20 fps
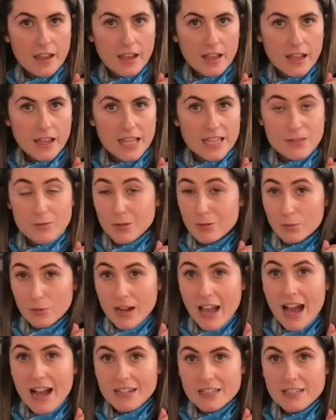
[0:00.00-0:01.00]
It will
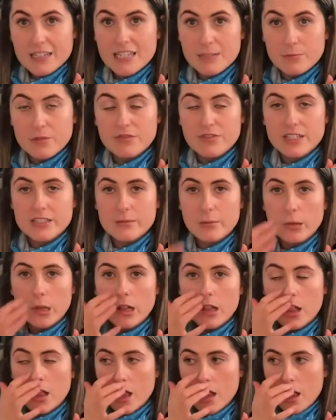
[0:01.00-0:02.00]
react and keep you visible.
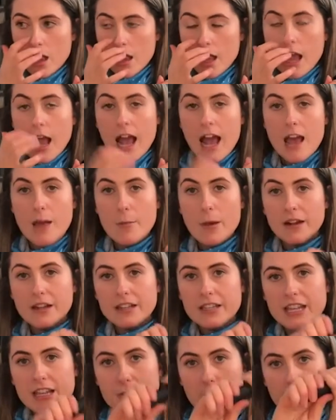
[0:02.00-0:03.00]
And
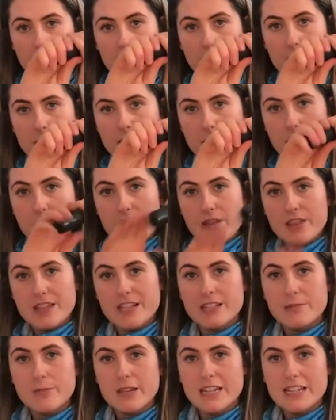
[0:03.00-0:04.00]
again, with the beam, with the
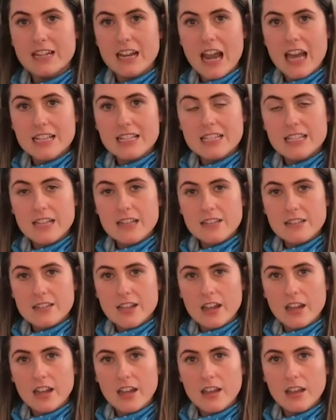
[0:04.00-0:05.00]
speed and light
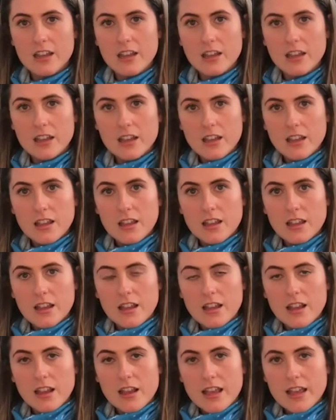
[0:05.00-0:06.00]
sensing,
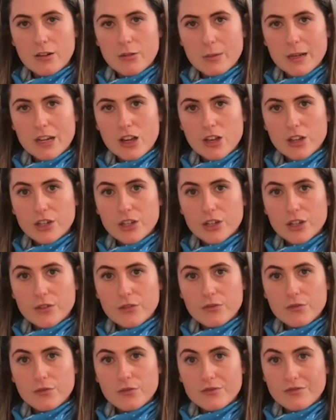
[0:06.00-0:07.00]
it'll be
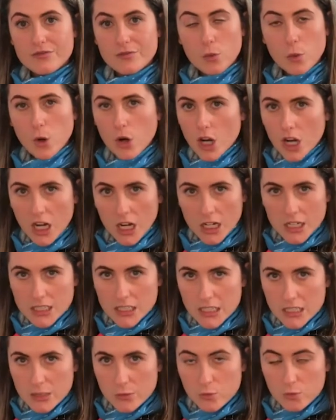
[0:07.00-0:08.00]
looking for
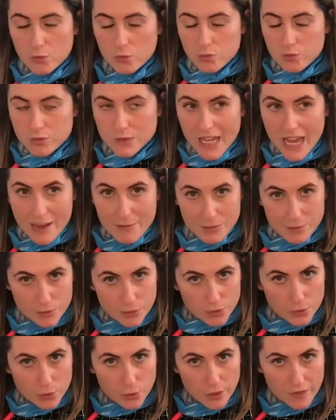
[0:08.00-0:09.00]
times when you're
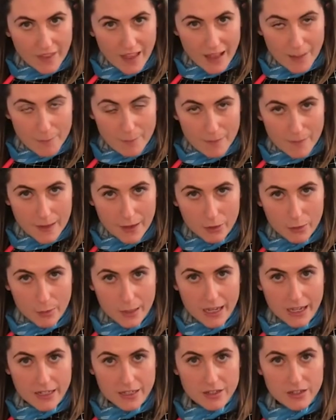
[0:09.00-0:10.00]
going that little
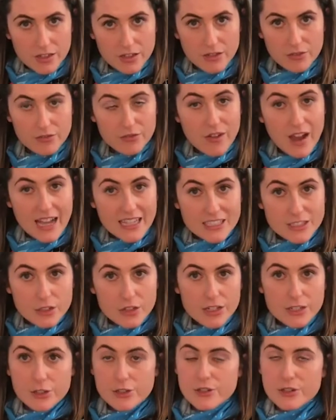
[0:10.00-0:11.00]
bit faster
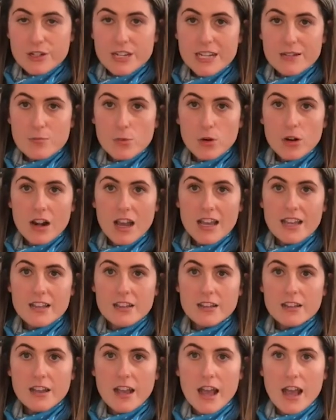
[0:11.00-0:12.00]
and you do need more light.
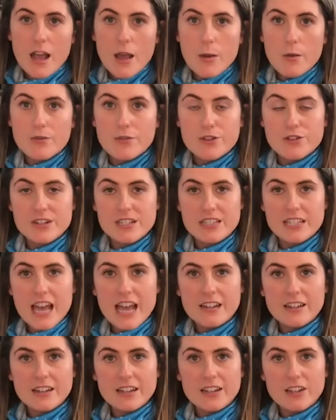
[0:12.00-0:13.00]
If you're
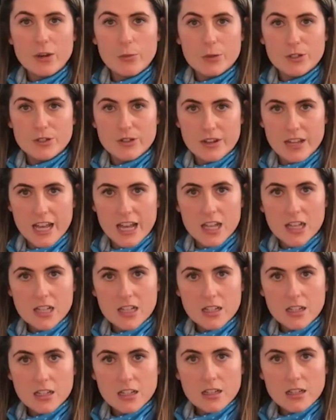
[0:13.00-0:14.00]
descending, coming down a hill,
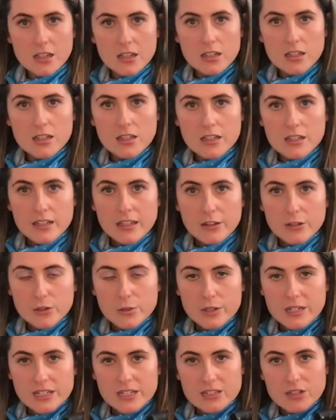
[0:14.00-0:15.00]
it'll go
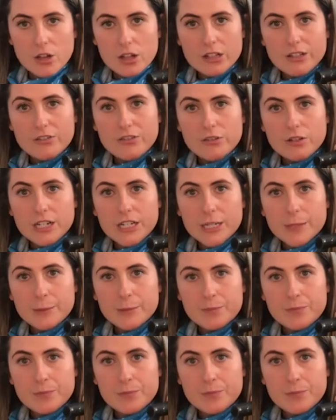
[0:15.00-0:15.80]
into solid for you.